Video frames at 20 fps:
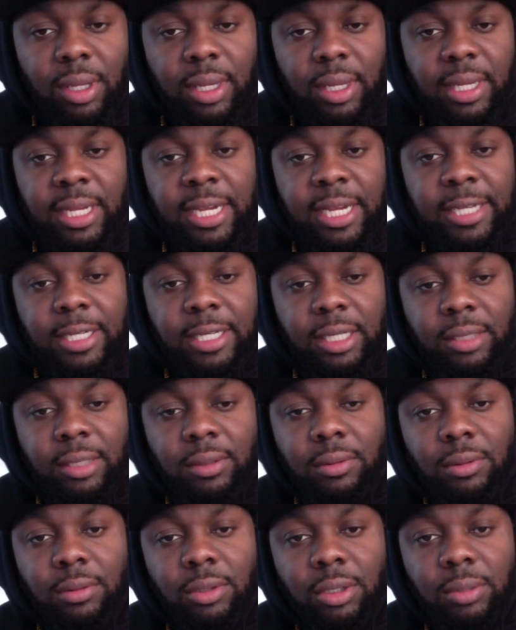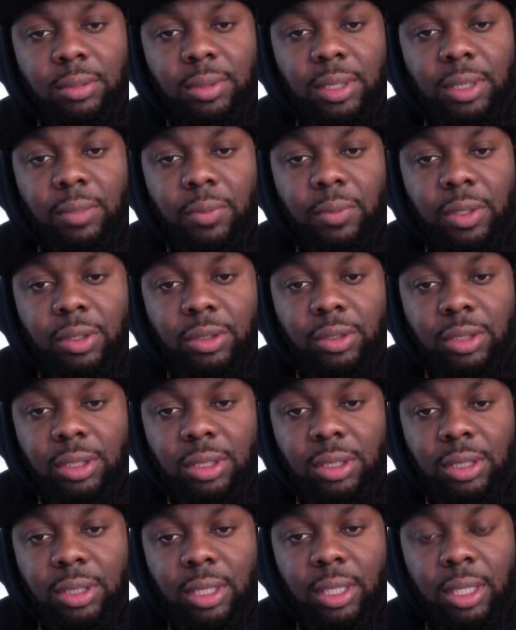Ain't nothing. You know what I'm saying? We're gonna
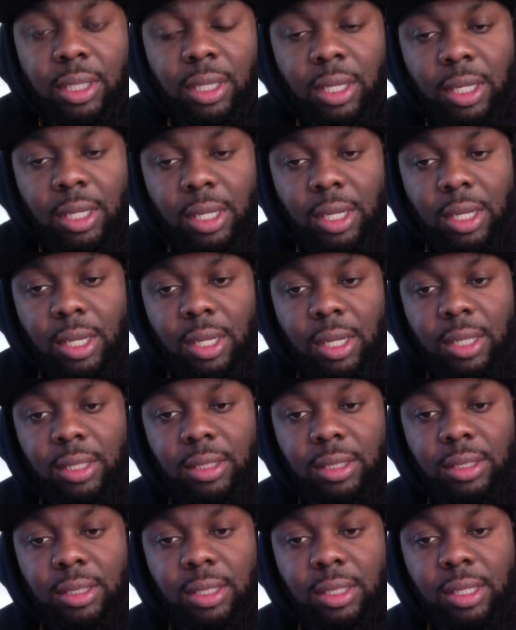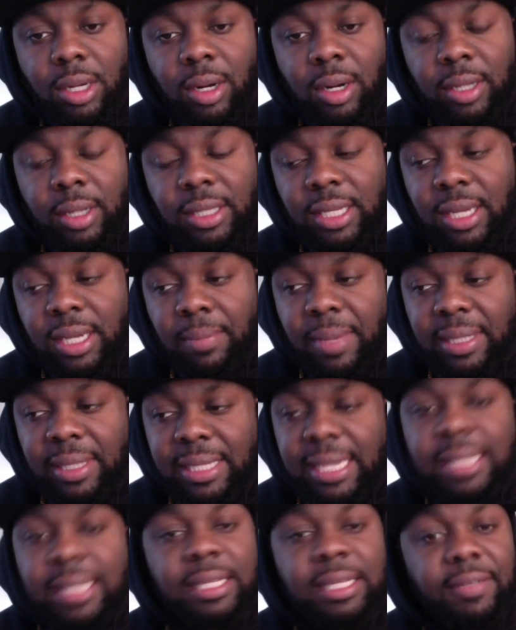just, I think I'm at
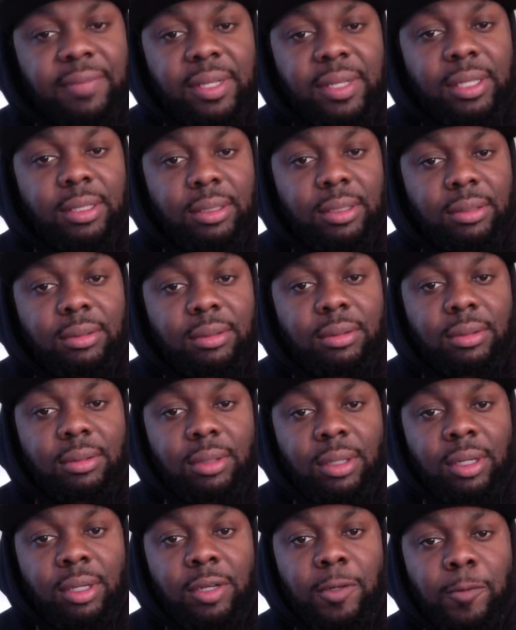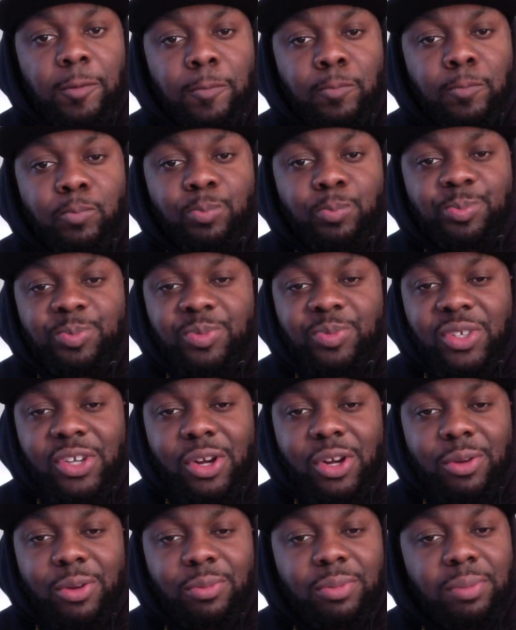the end of it.
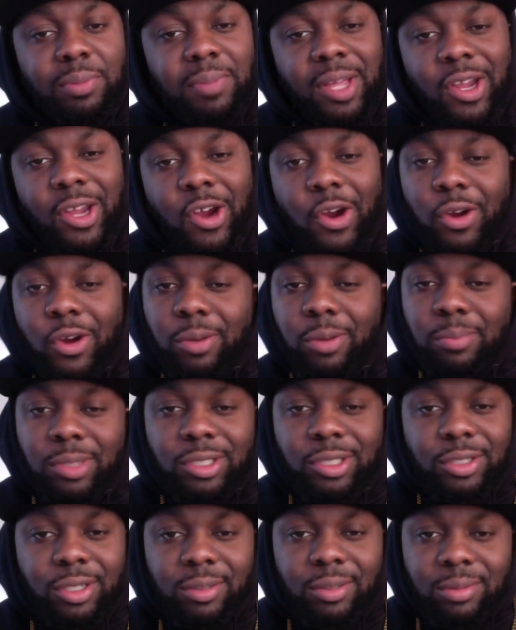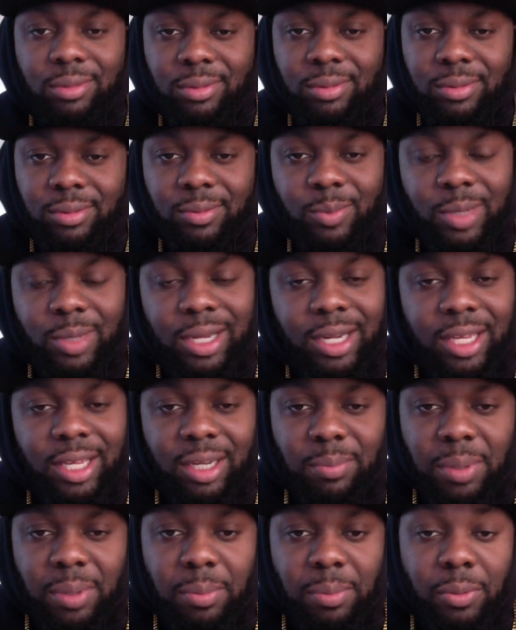We playing hurt, but we got to get the
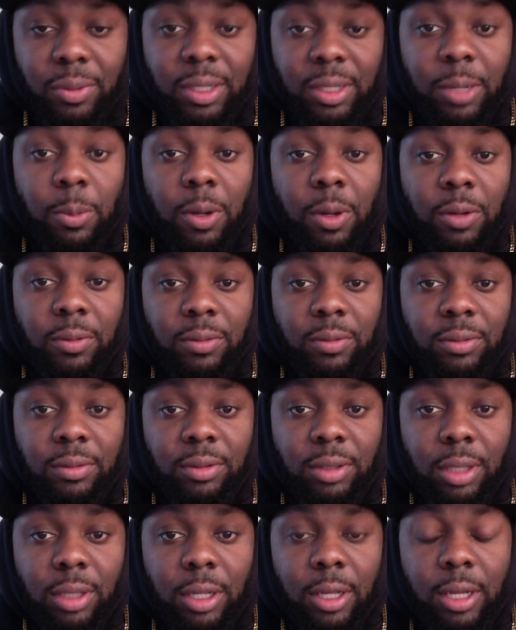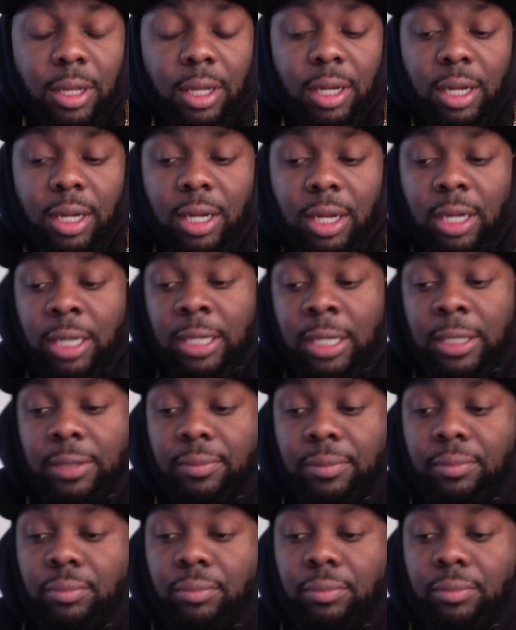people what they want. Uh,